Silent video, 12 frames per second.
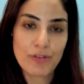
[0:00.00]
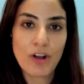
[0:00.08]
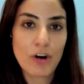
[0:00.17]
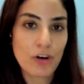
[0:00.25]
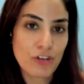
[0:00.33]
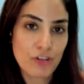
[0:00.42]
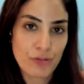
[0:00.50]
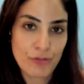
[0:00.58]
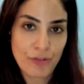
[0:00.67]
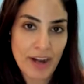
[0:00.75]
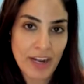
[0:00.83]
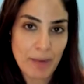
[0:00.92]
large
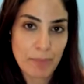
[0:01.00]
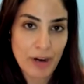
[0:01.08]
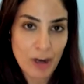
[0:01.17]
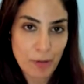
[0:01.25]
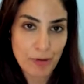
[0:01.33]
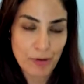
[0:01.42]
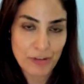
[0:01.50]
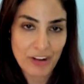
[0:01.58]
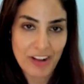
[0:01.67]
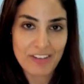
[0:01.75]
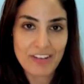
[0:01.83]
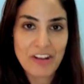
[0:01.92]
Friday prayer
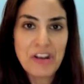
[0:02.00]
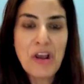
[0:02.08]
protests,